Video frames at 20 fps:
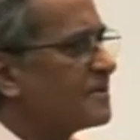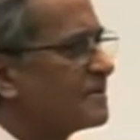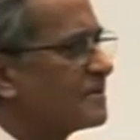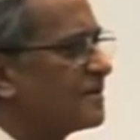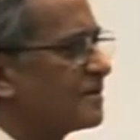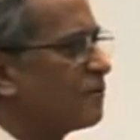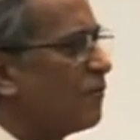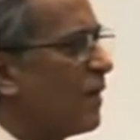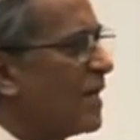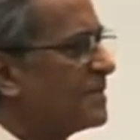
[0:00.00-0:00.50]
the
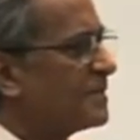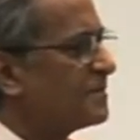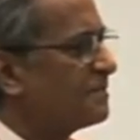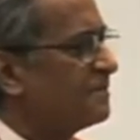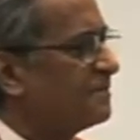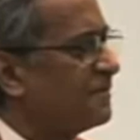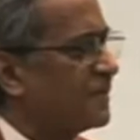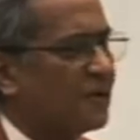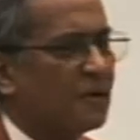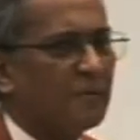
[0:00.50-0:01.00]
quantum
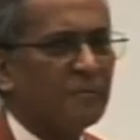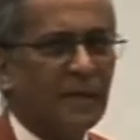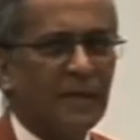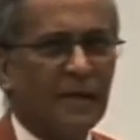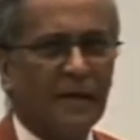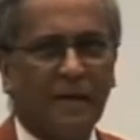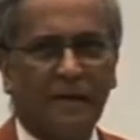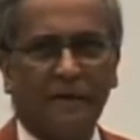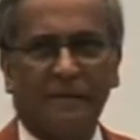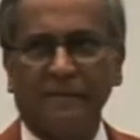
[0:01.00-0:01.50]

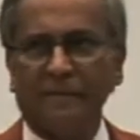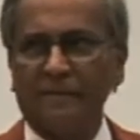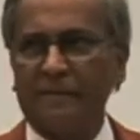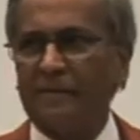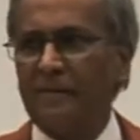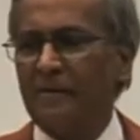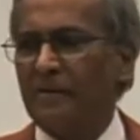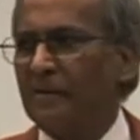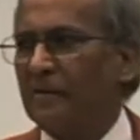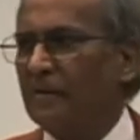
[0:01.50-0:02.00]
phenomena,
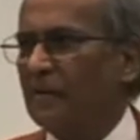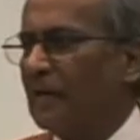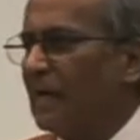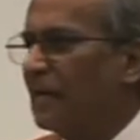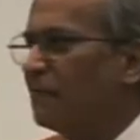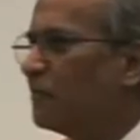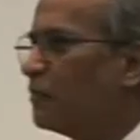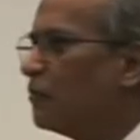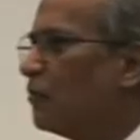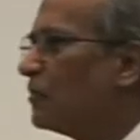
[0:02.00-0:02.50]
and
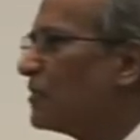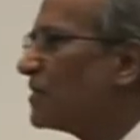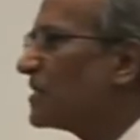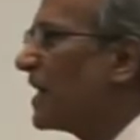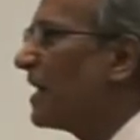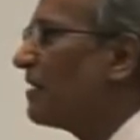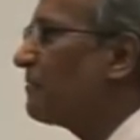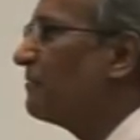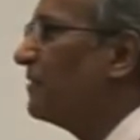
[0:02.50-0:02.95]
if you don't start